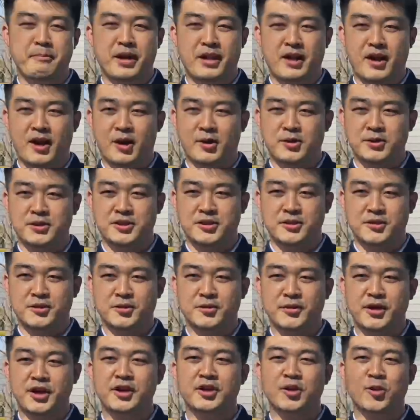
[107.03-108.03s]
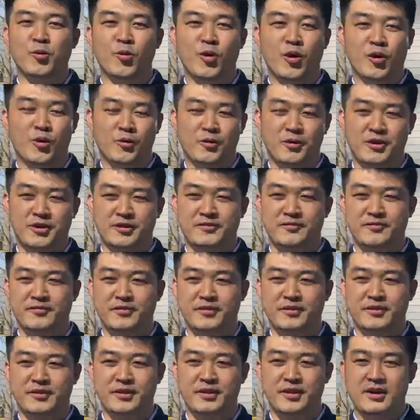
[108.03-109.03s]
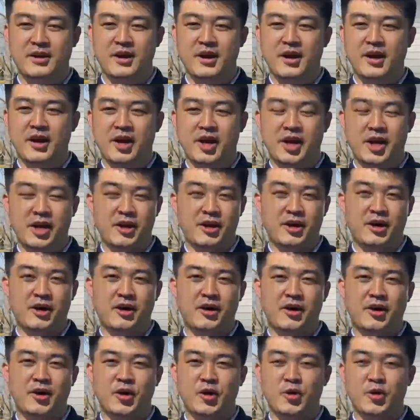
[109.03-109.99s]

but also in the world. Here,